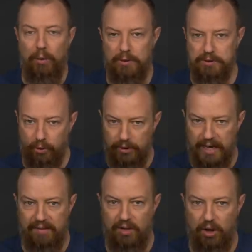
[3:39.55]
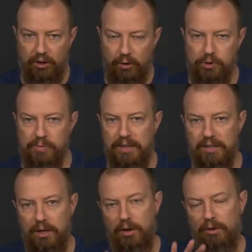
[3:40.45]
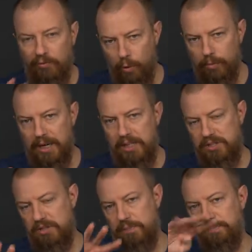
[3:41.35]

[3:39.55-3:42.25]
That was important to have that on there, which meant four mics,